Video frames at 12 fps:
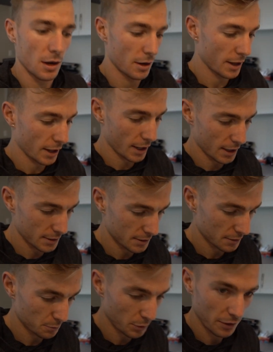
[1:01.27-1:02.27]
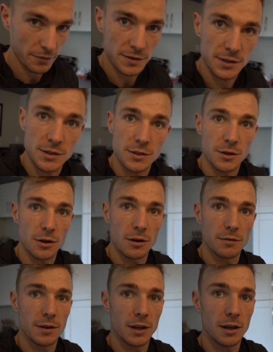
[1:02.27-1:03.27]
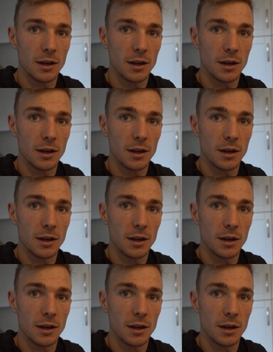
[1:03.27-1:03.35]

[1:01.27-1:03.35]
All right guys, so breakfast is served.